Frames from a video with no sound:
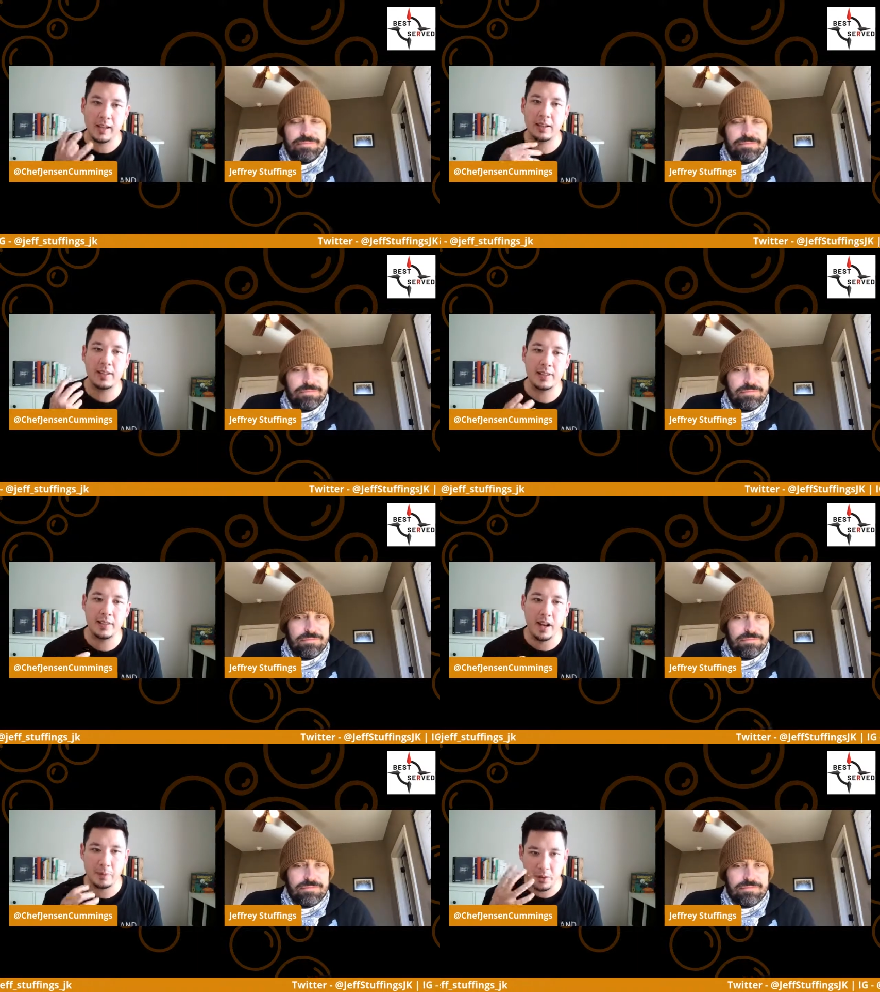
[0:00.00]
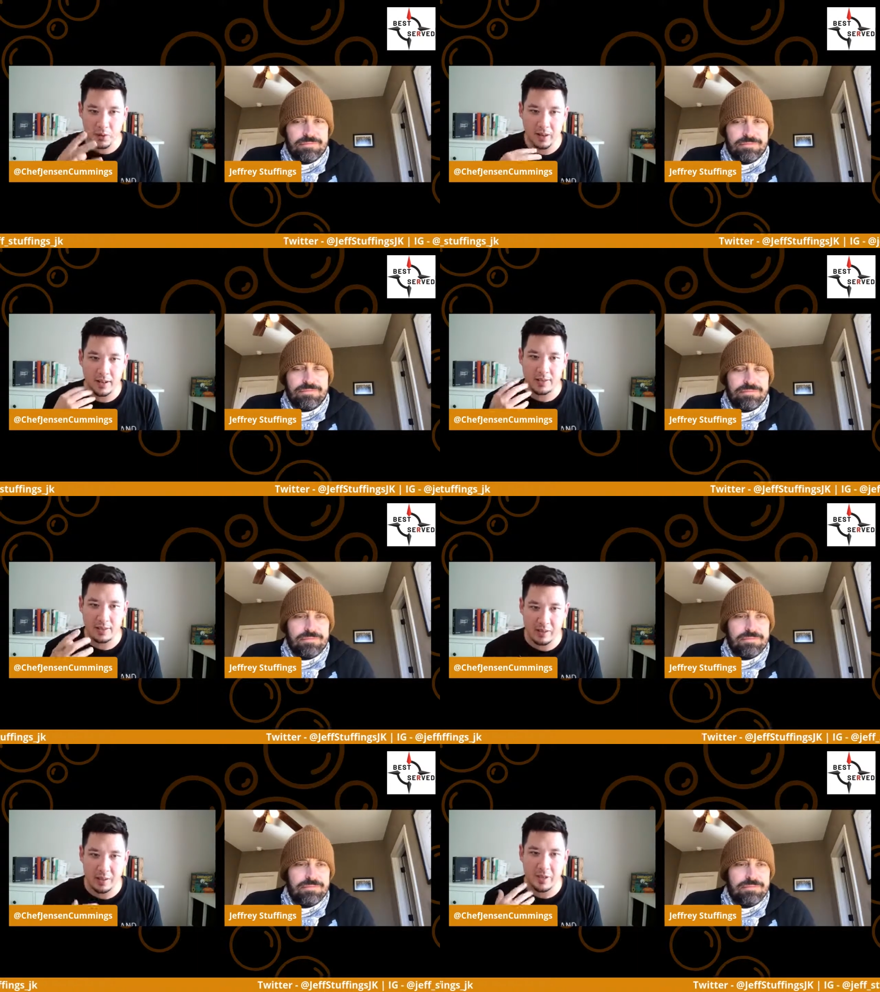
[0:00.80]
Speaker 1: it cleans it up. So it
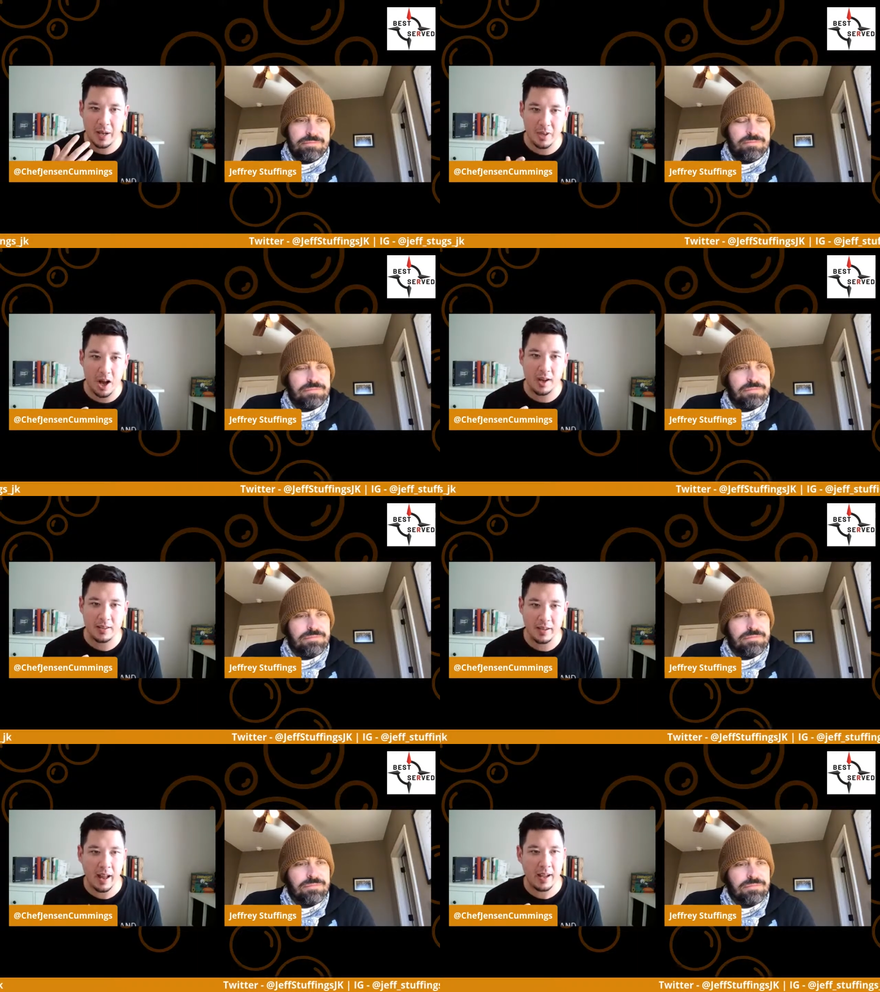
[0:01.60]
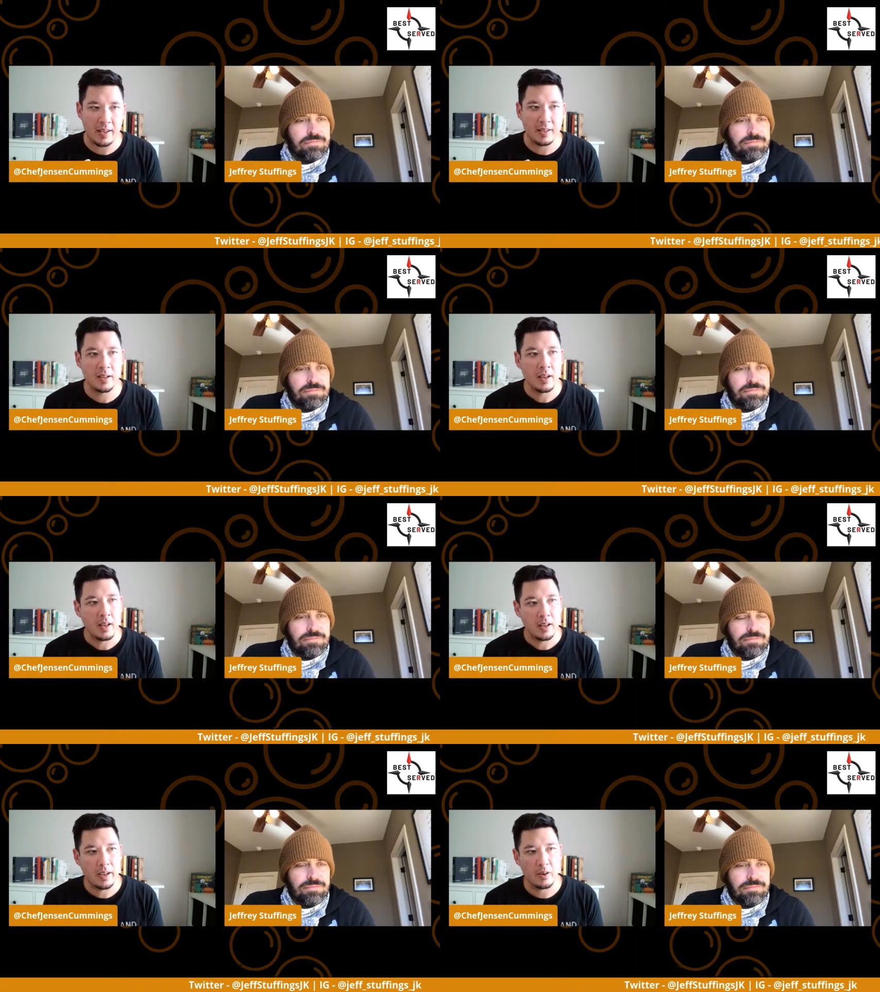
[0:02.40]
doesn't sometimes oxidized
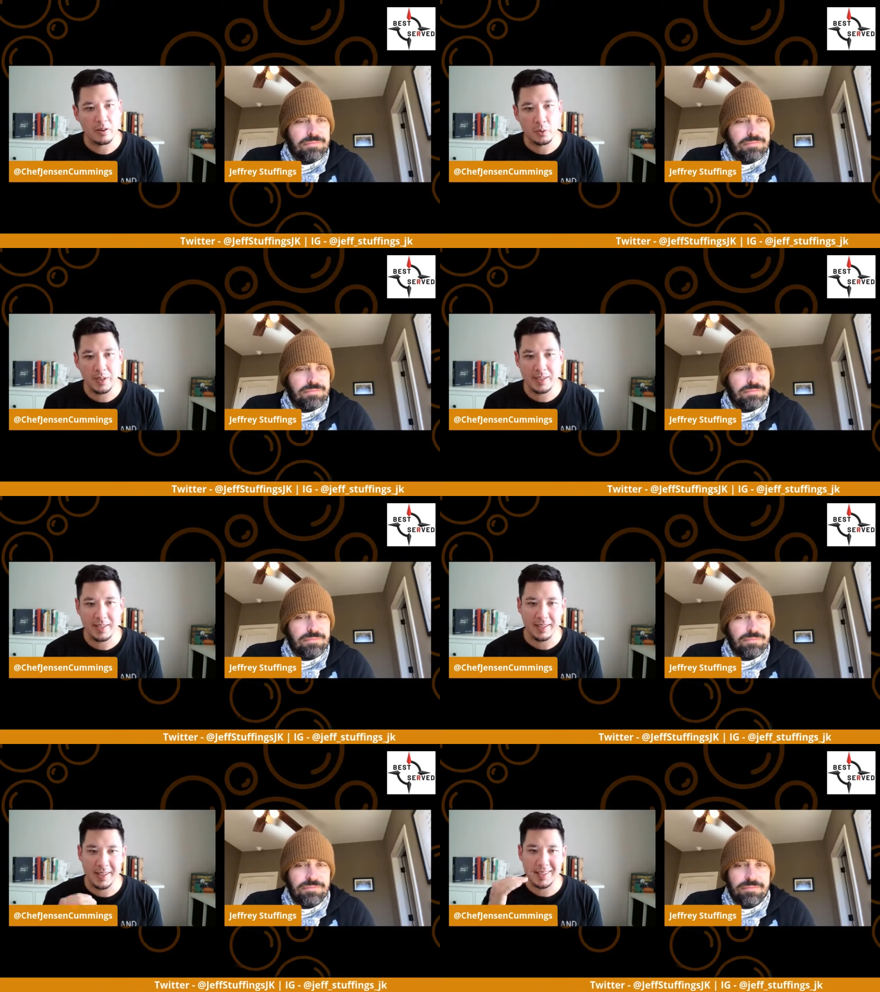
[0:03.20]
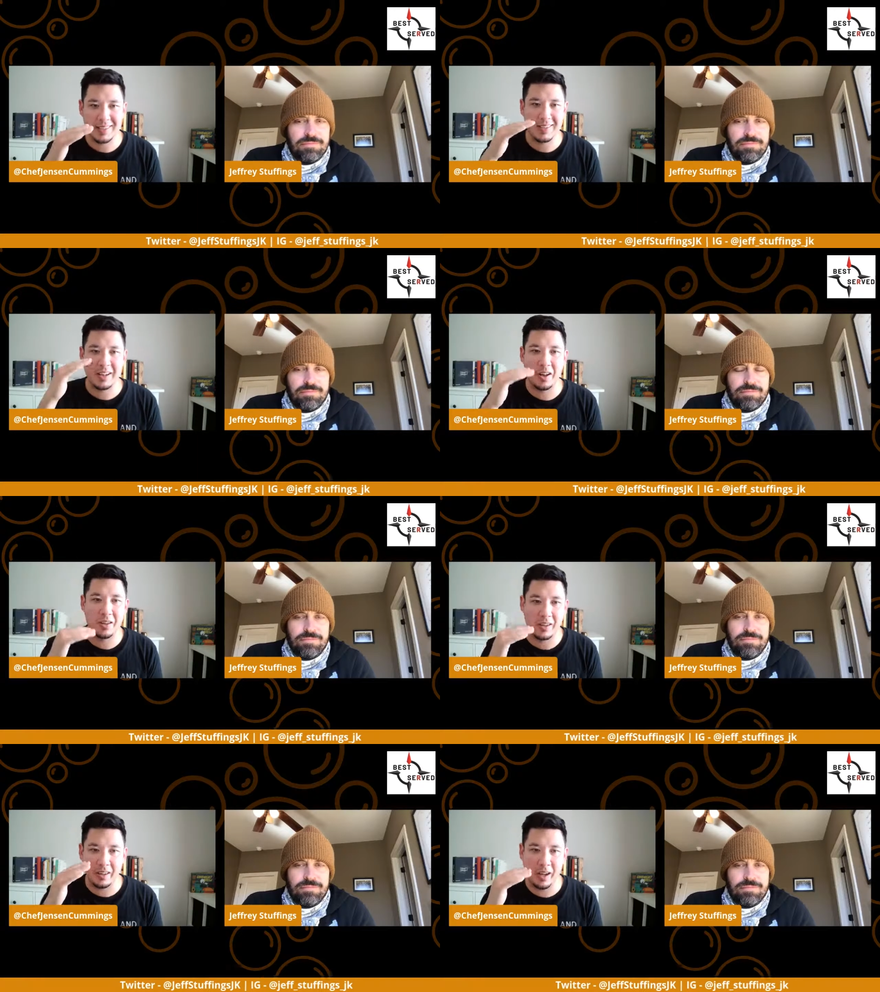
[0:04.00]
characteristics like sit on
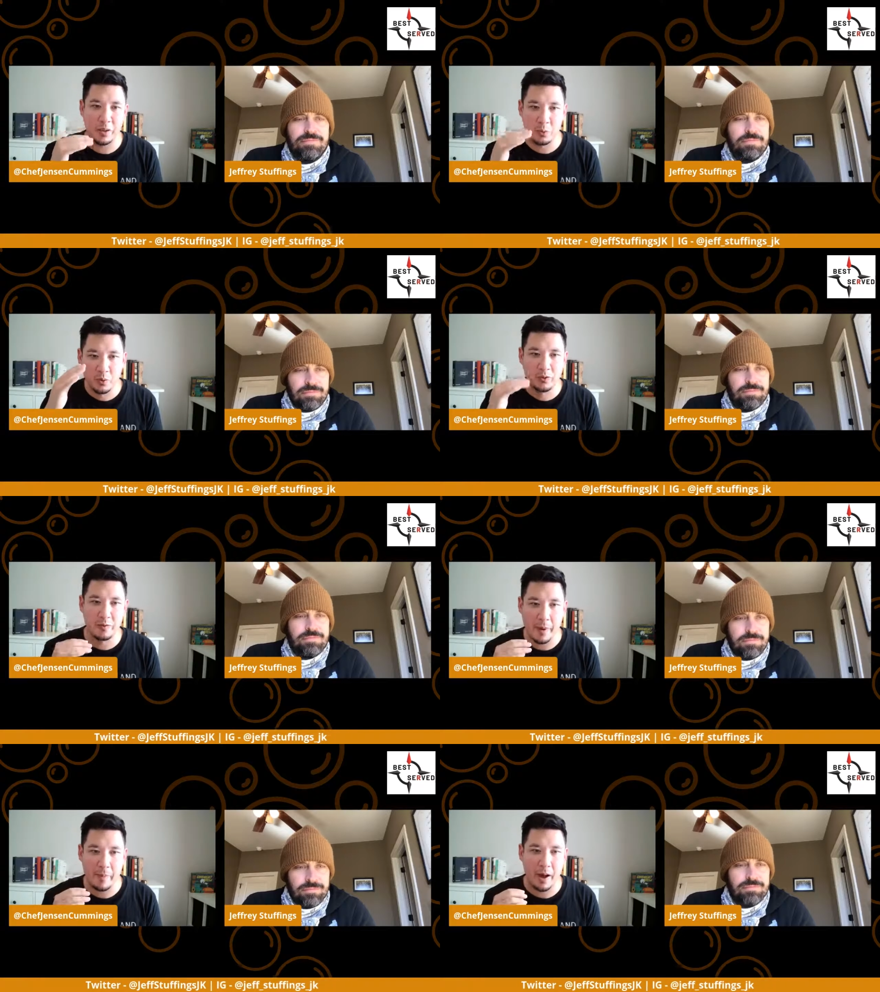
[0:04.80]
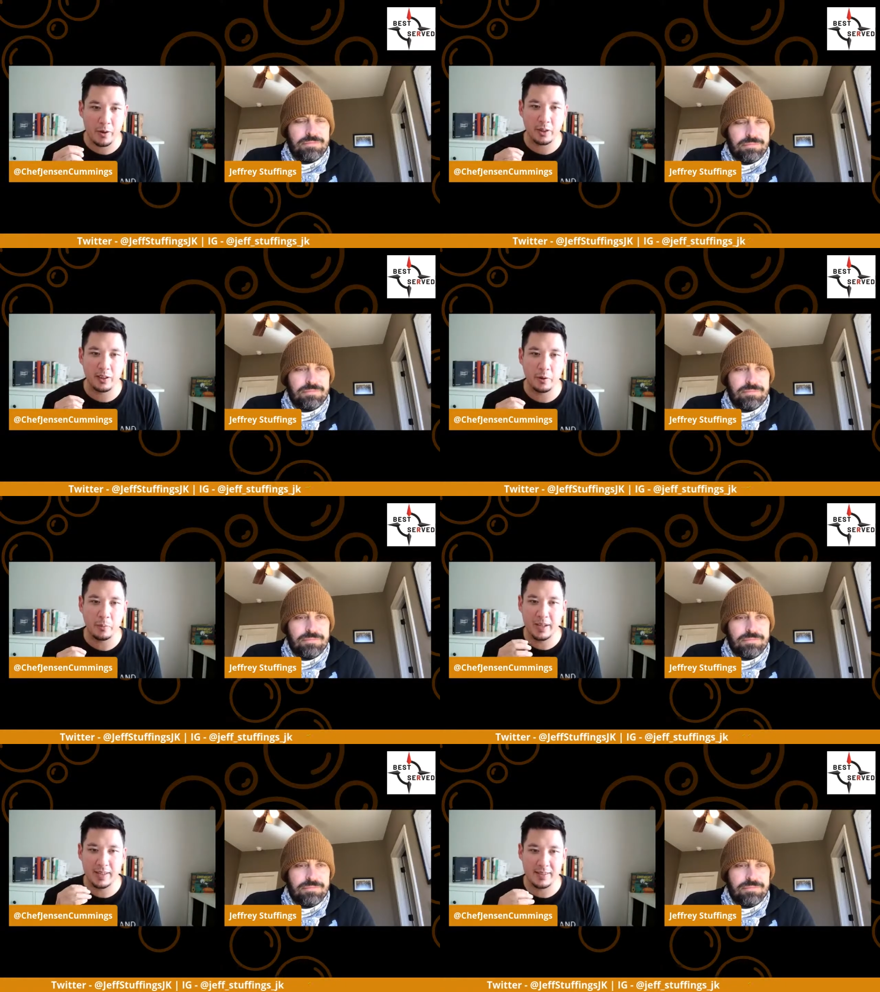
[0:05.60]
the on the roof of my mouth a little
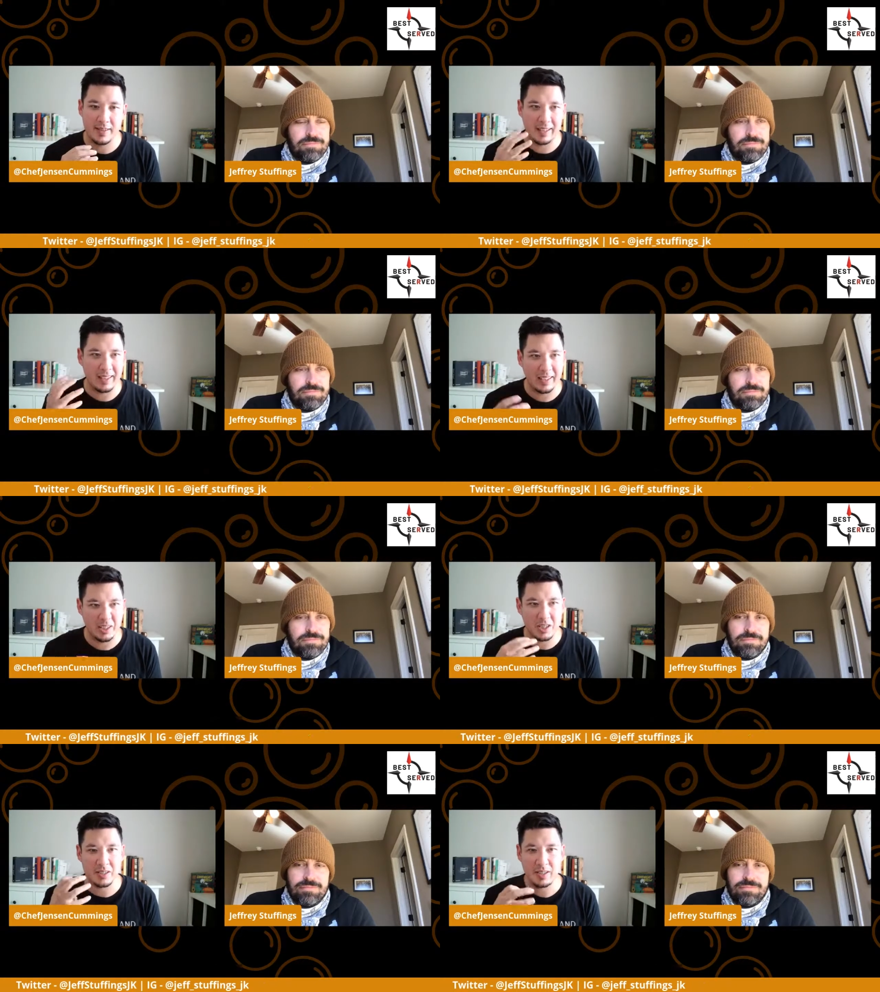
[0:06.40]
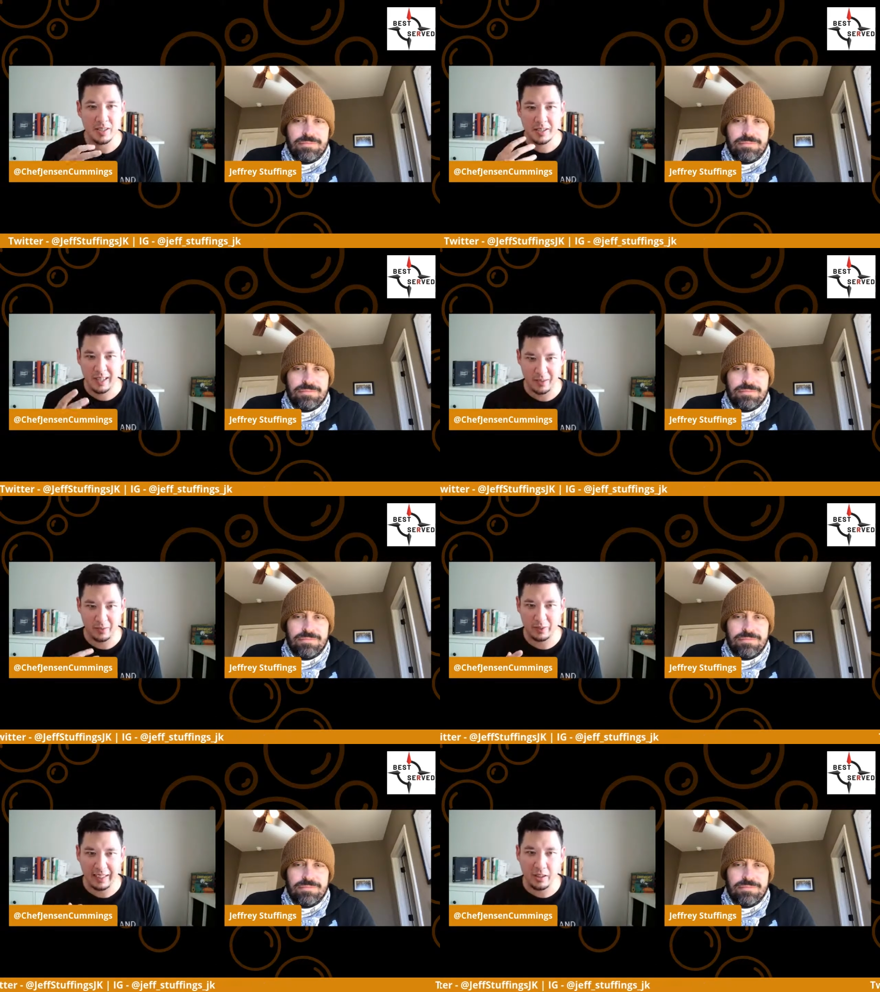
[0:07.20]
bit and like just kind
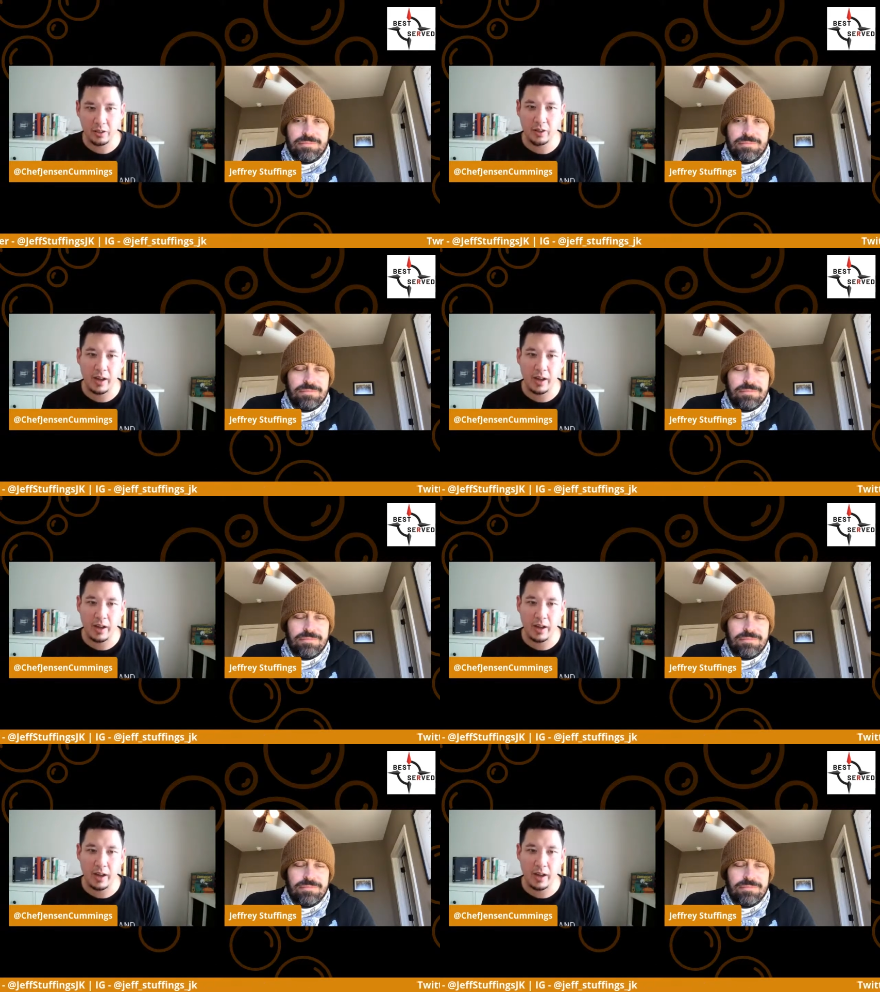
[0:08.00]
of linger.